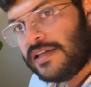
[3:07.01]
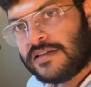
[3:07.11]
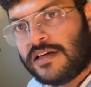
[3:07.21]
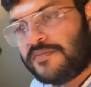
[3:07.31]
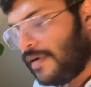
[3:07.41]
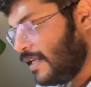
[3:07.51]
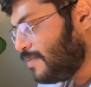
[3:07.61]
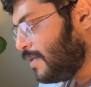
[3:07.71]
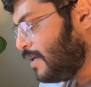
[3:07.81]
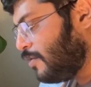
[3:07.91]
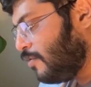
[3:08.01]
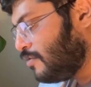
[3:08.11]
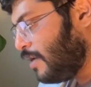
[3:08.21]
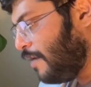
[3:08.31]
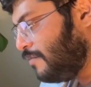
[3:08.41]
third placement, and also
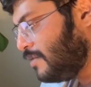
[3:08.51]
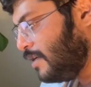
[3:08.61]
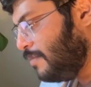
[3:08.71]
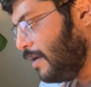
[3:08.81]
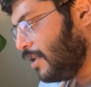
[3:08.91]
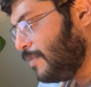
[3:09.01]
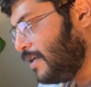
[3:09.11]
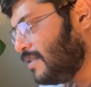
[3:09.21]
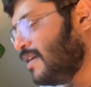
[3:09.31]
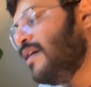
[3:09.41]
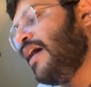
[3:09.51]
you have to study mathematics,